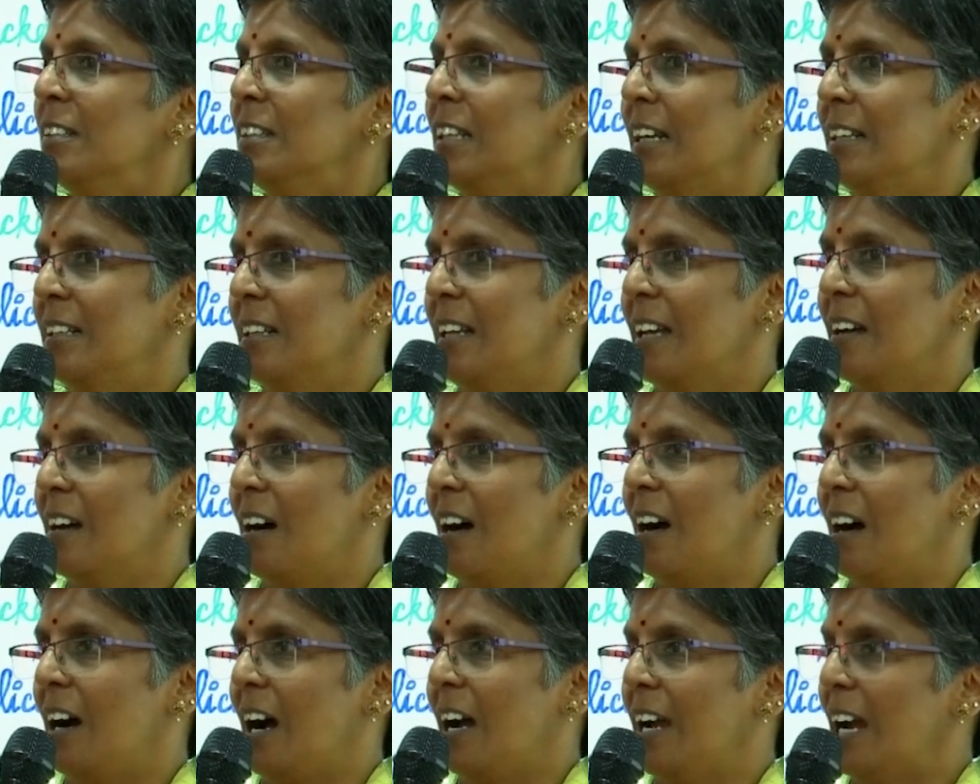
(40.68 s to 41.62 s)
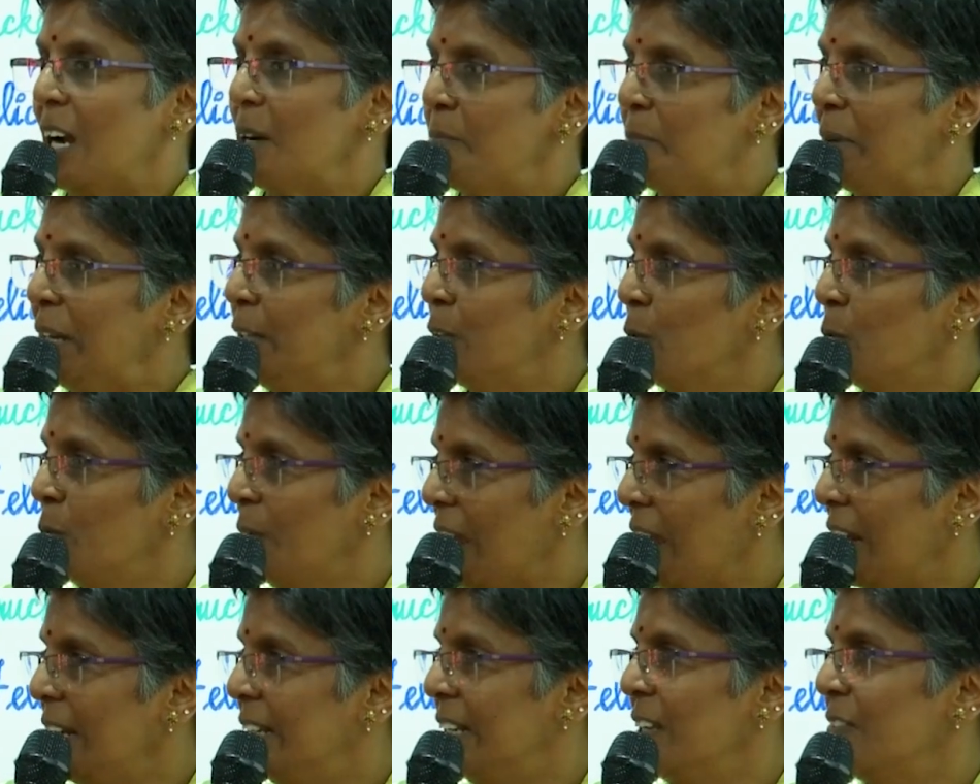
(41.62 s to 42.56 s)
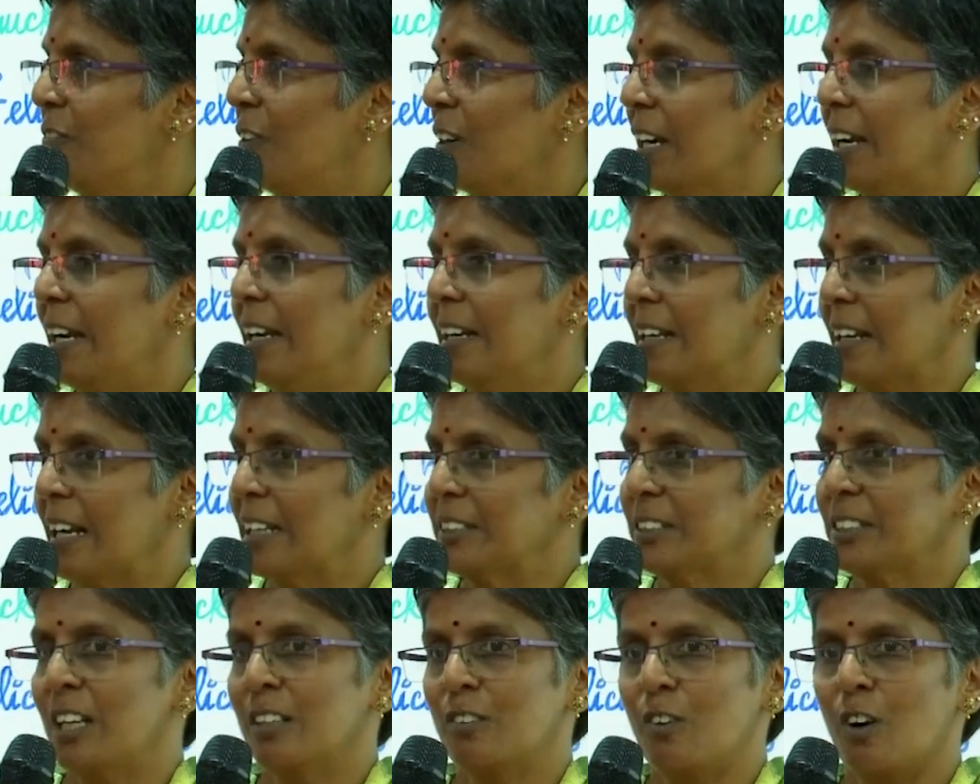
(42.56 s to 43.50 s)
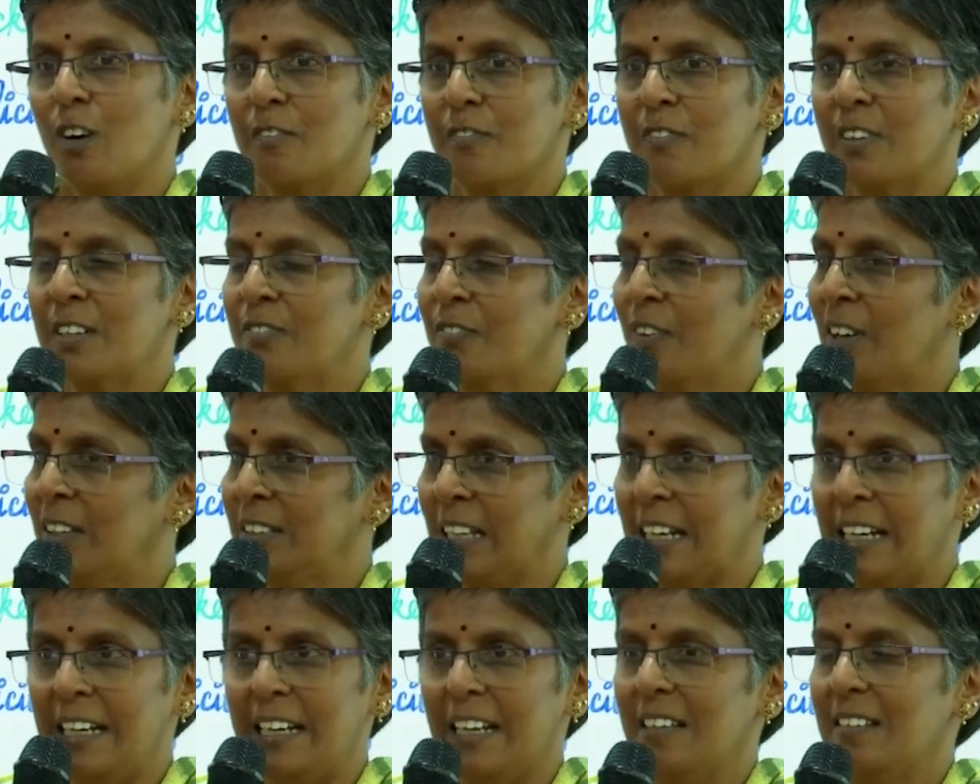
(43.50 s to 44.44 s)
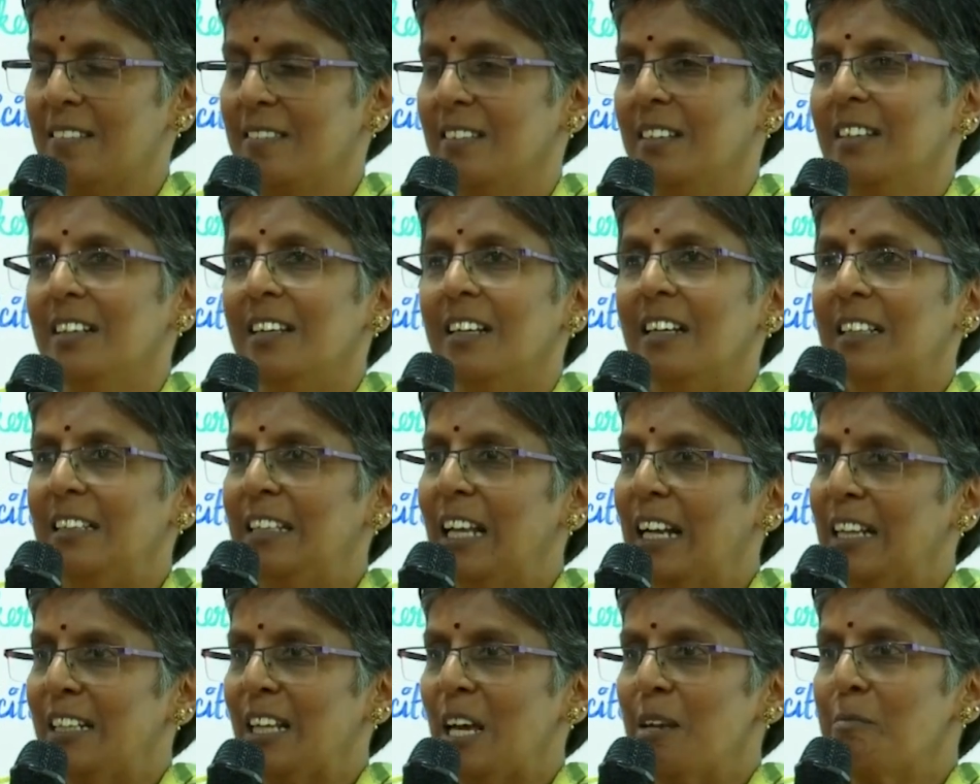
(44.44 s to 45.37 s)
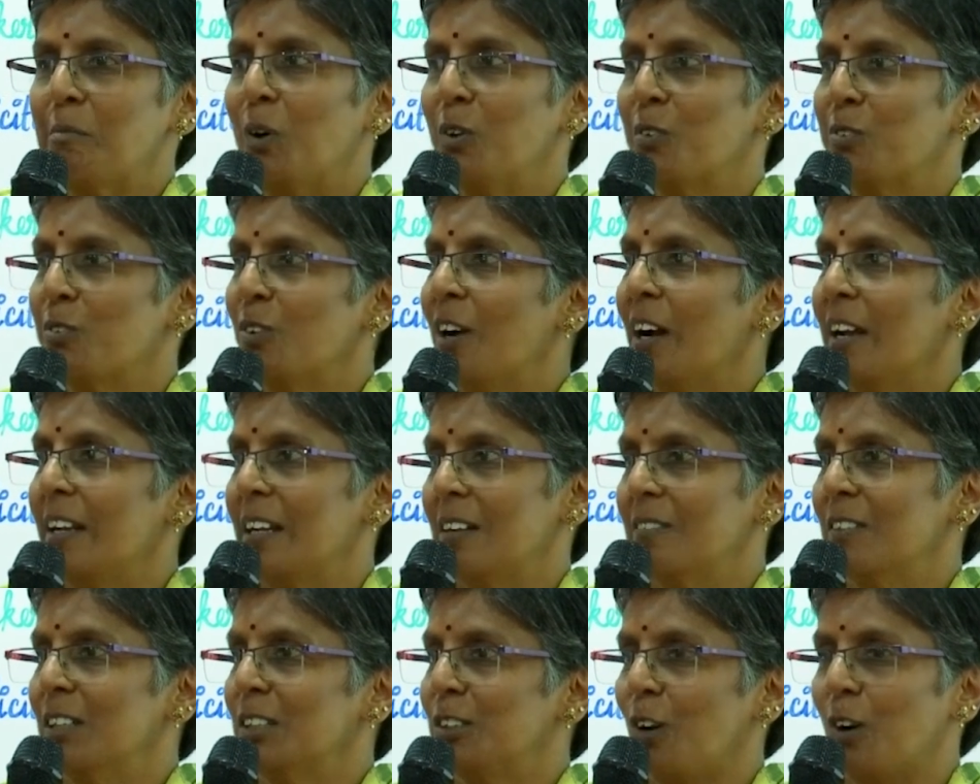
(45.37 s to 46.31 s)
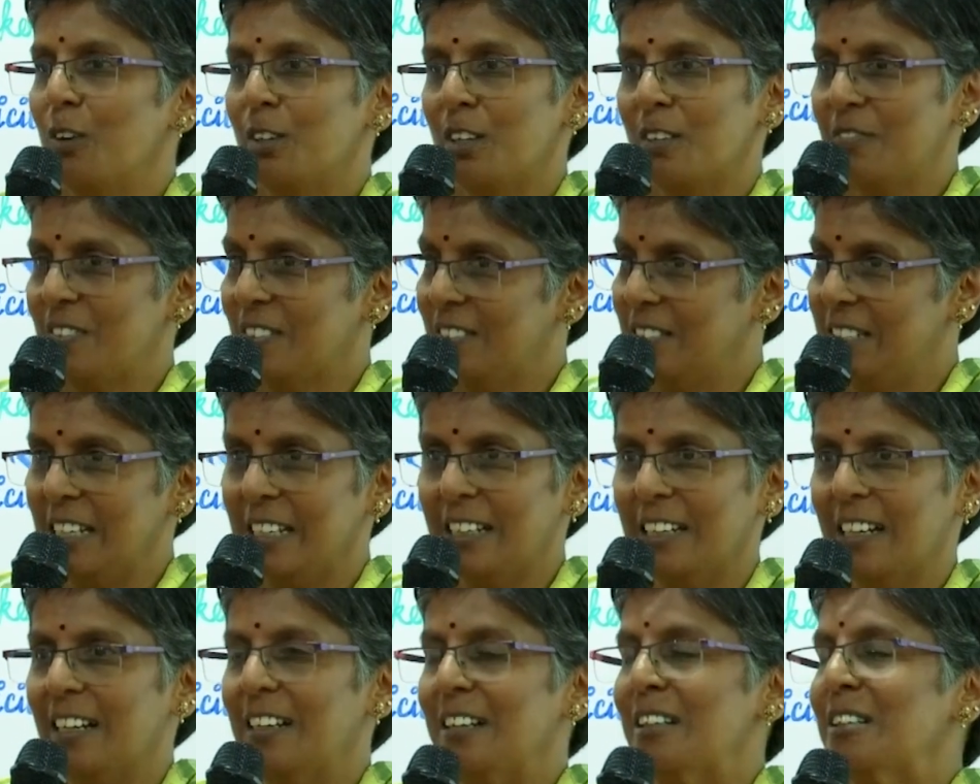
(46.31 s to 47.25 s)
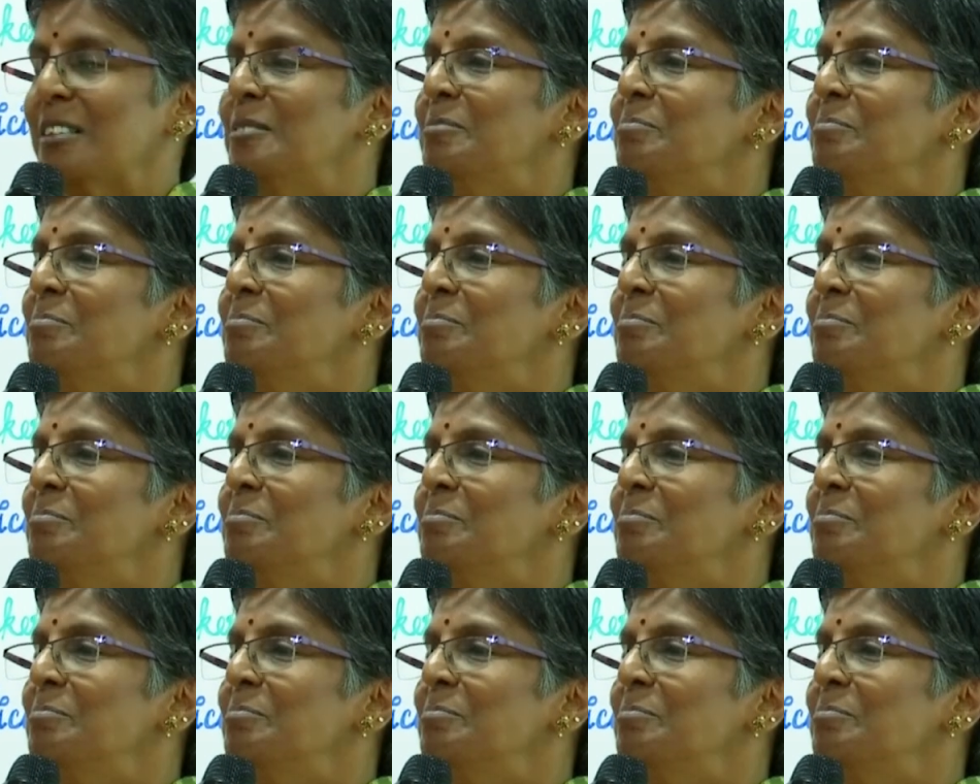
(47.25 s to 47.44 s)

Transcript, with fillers: that i had been to vit for an international conference for 3 days that time also i never thought of visiting her